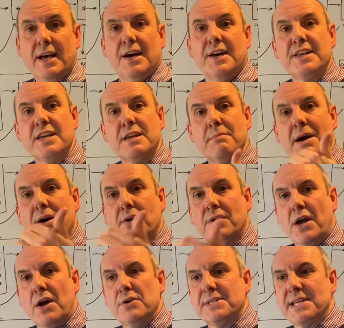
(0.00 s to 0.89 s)
An email
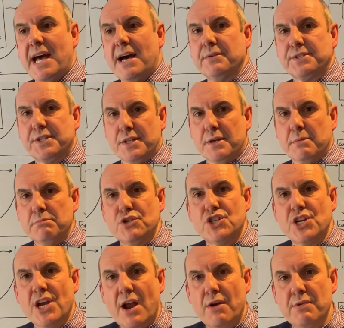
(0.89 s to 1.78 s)
goes out to them
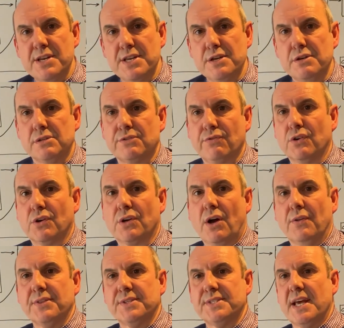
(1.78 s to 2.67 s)
sharing useful
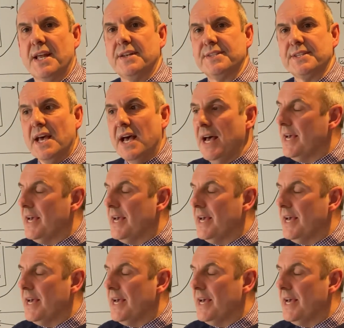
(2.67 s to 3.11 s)
content.